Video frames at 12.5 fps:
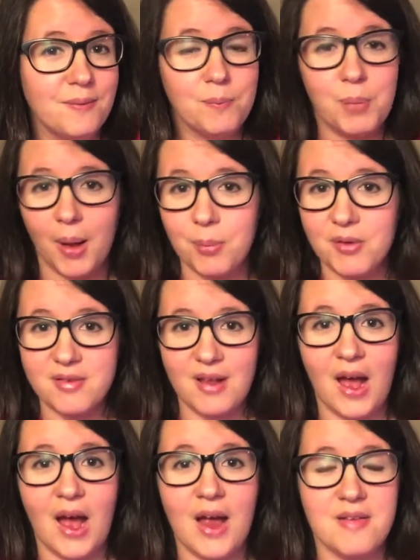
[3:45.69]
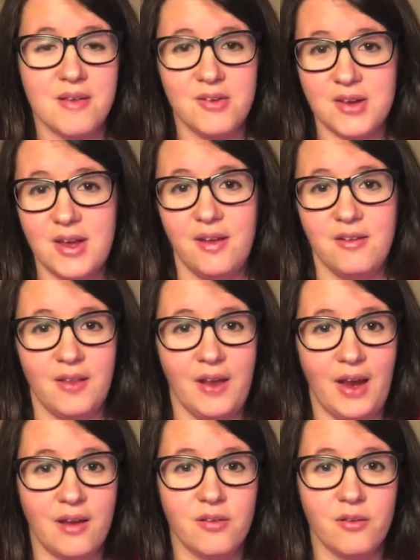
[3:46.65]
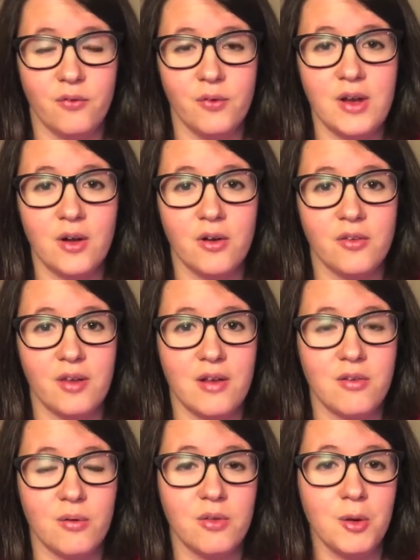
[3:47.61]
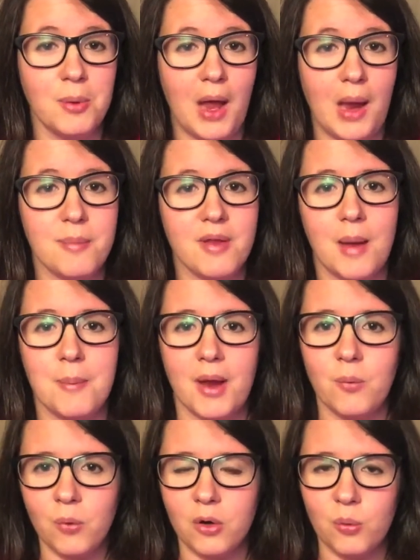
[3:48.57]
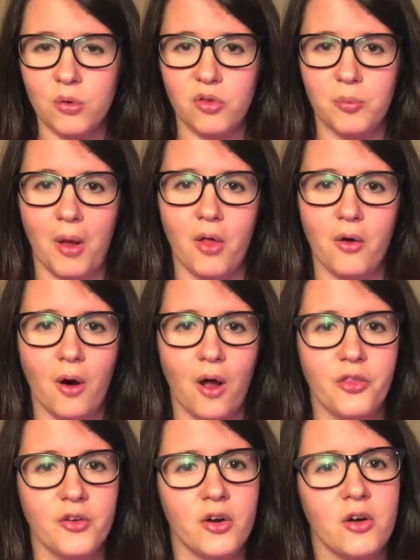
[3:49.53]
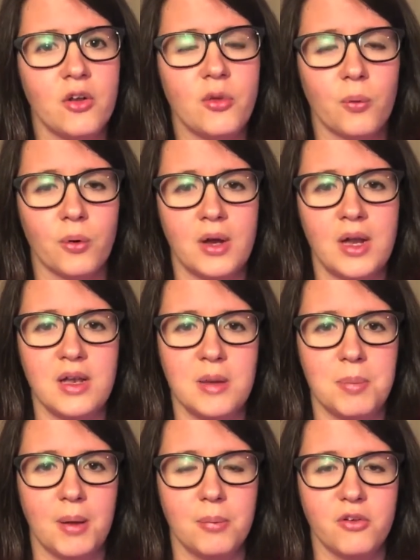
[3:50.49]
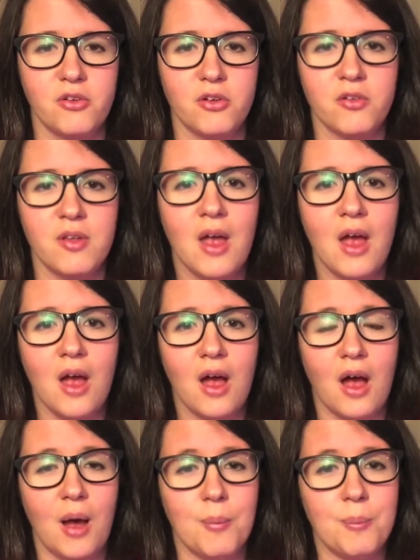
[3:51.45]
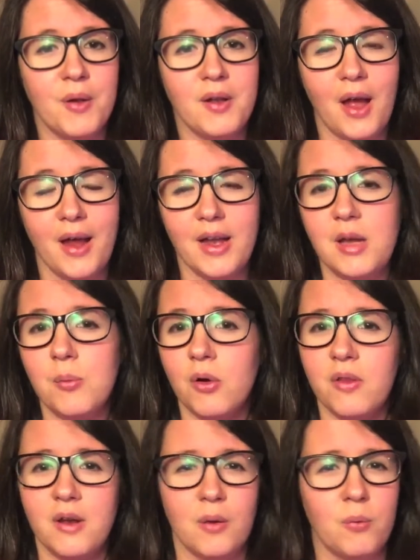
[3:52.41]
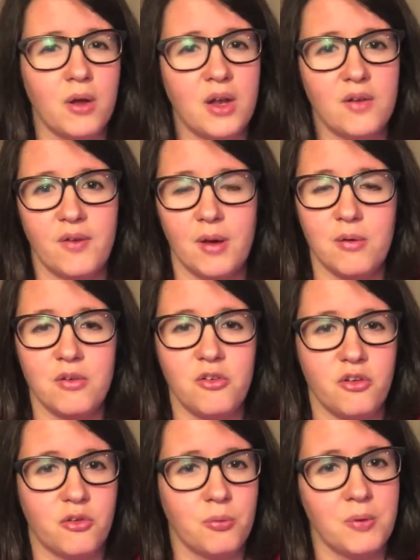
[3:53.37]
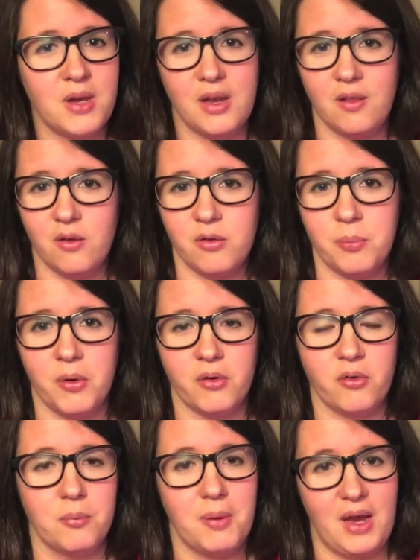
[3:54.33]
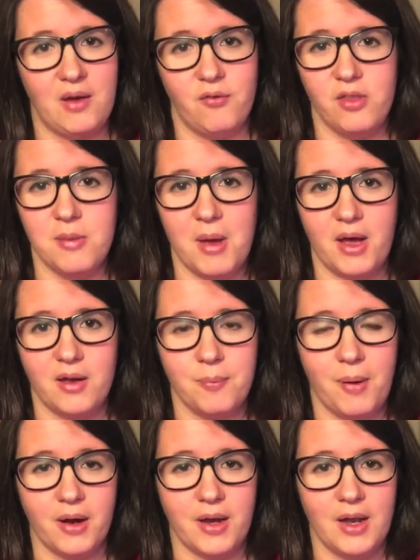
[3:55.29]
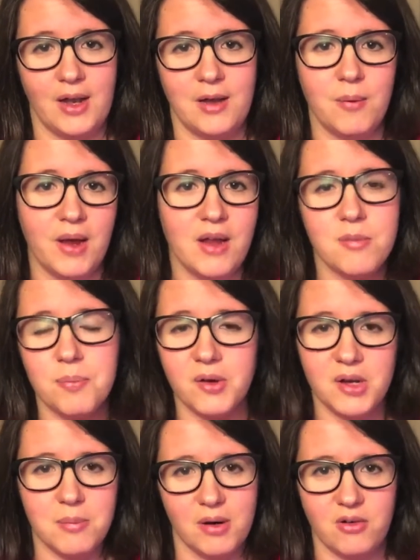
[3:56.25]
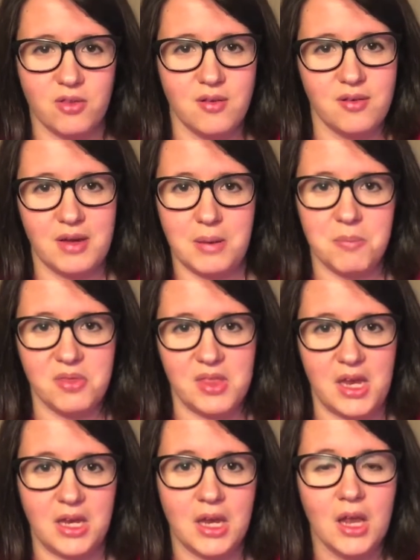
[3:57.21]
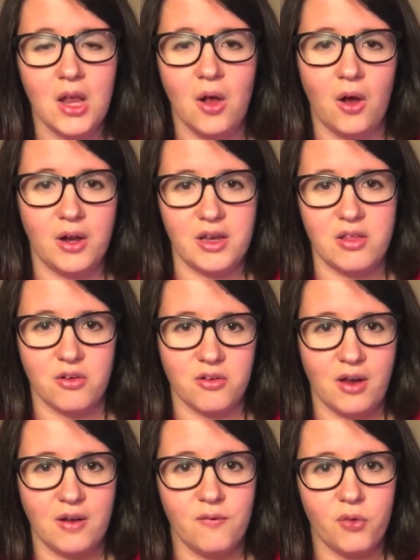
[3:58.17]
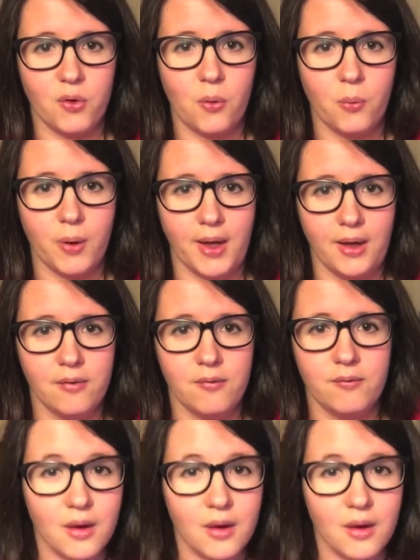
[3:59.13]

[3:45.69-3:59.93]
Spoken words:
publicize and to get into the hands of readers. And so sometimes I might work with smaller authors or indie publishers, but not any more than I would if I was just reading those books or paying for them out of pocket anyway. It's pretty much the same thing on either side of the coin.